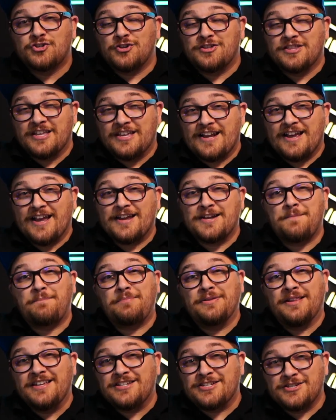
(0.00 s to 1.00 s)
then I had to
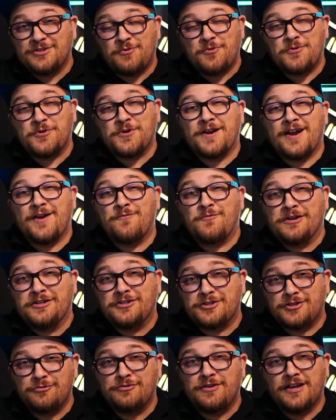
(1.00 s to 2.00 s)
place an order and wait
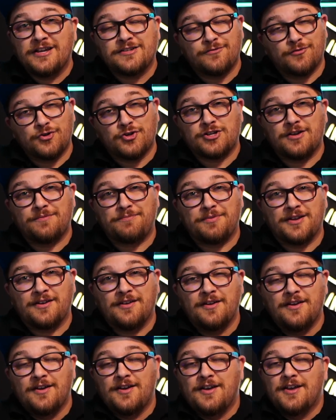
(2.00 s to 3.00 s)
2 days for shipping.
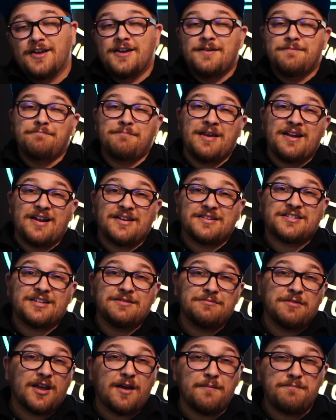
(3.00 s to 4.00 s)
May not seem
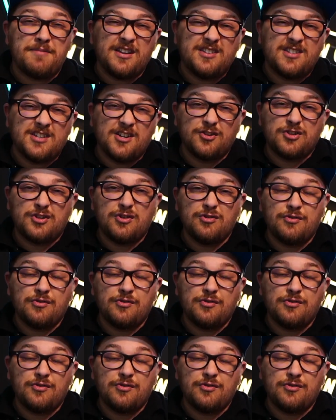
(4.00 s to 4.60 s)
like a big deal, 2